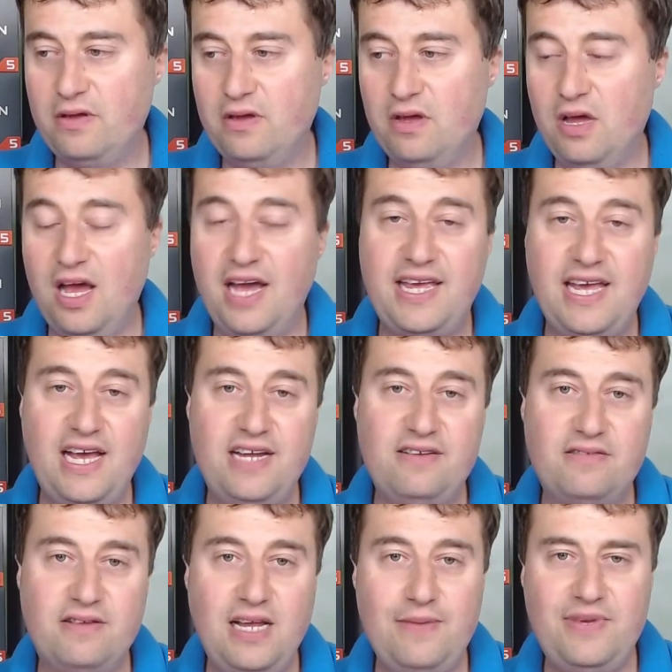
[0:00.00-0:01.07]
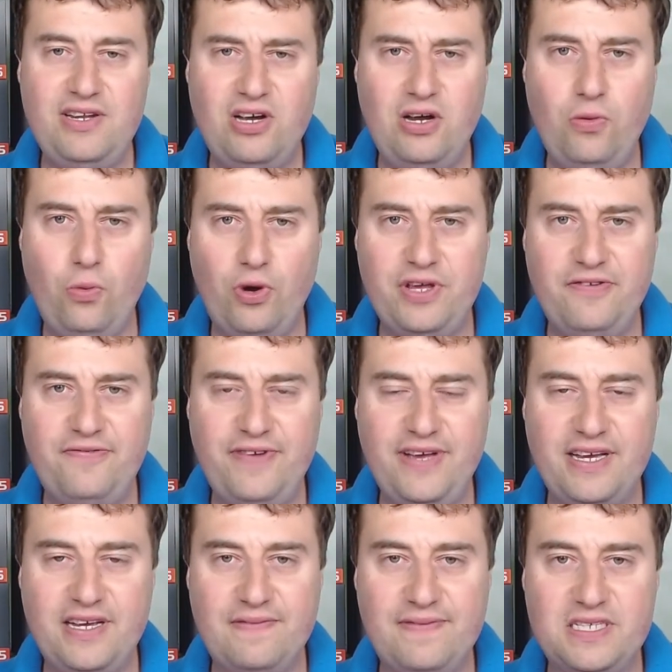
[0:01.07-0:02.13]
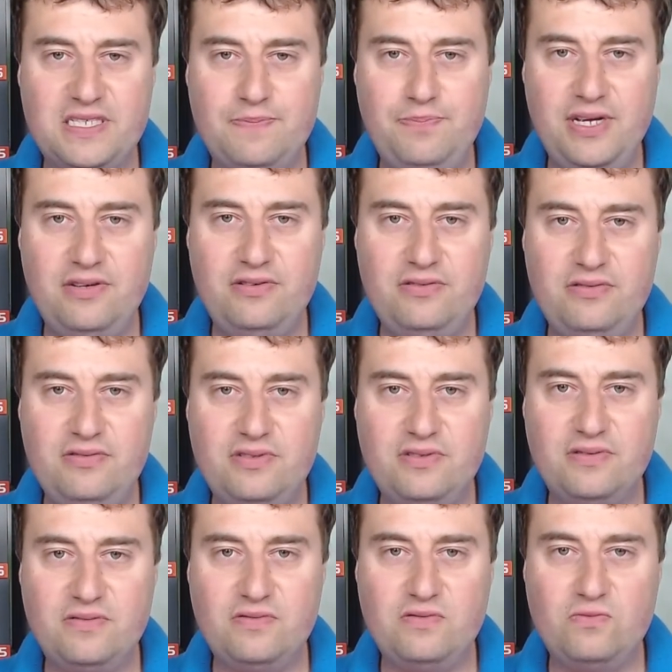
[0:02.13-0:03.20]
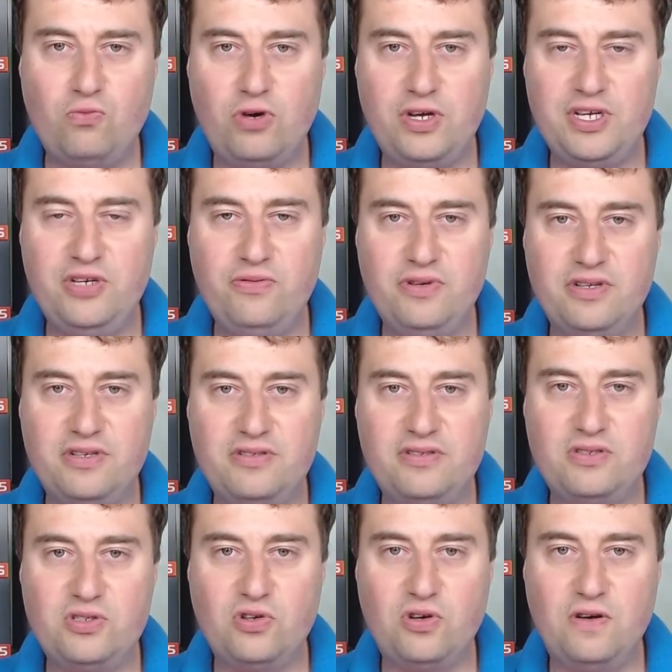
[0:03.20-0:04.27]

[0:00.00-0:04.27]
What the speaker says: Again, let me know what you think of this build and what you would sort of